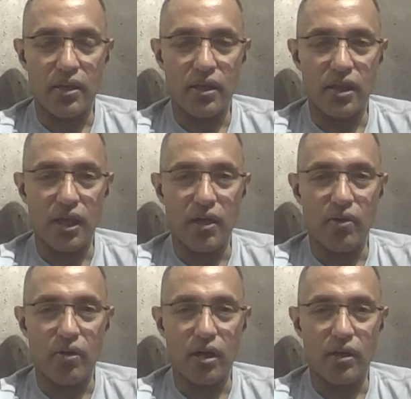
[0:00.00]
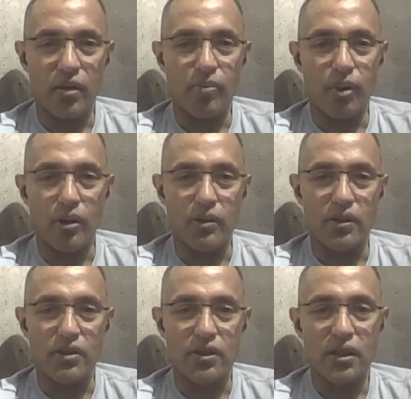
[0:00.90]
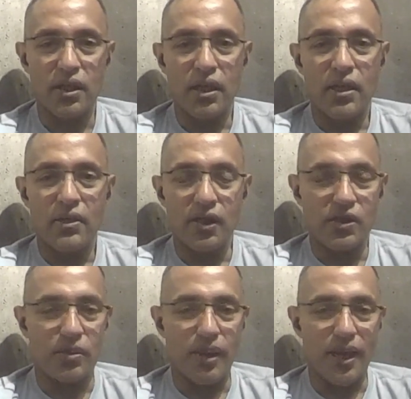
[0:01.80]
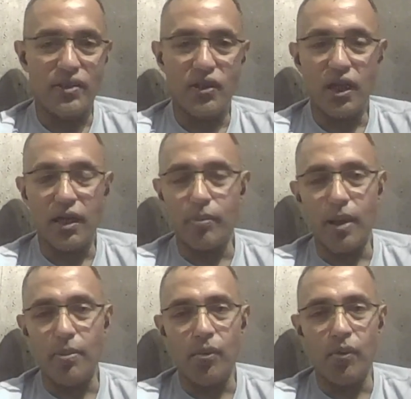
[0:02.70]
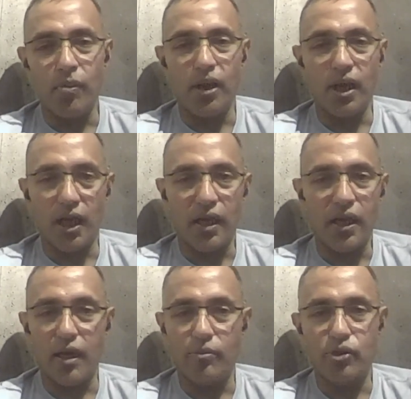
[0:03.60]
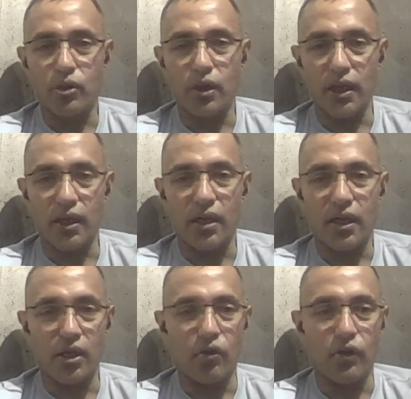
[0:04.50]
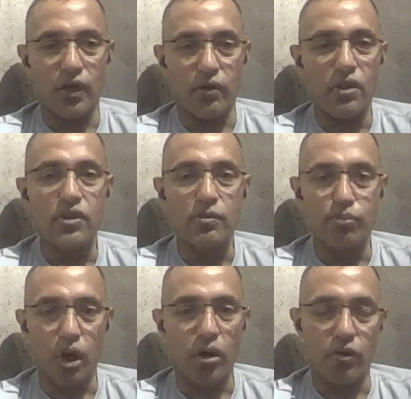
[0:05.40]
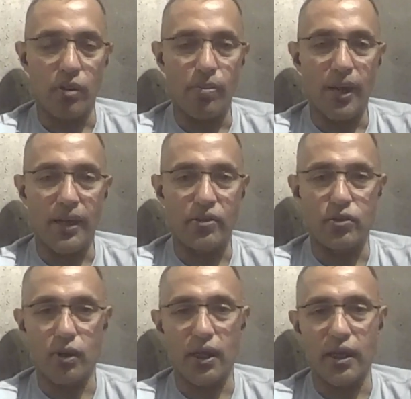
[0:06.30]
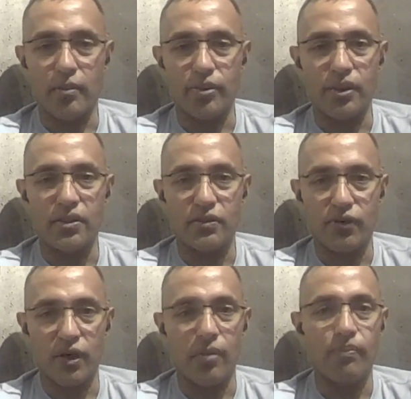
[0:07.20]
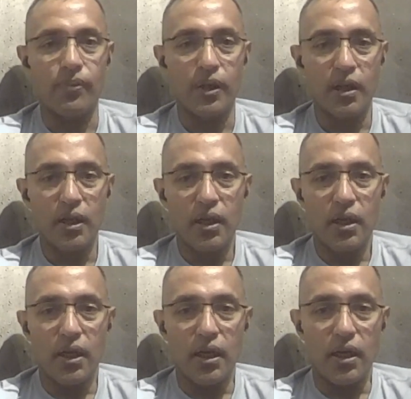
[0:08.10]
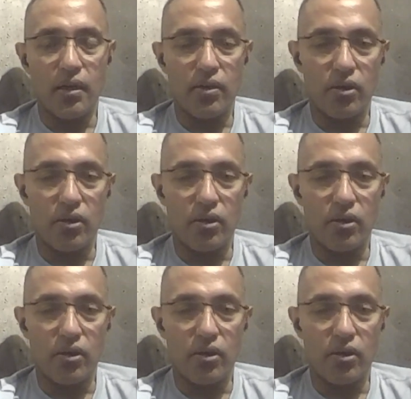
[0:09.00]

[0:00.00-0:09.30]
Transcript: think politics takes a backseat, and then maybe we've been lucky, and I'm sure that there is broader impact to Israeli companies from kind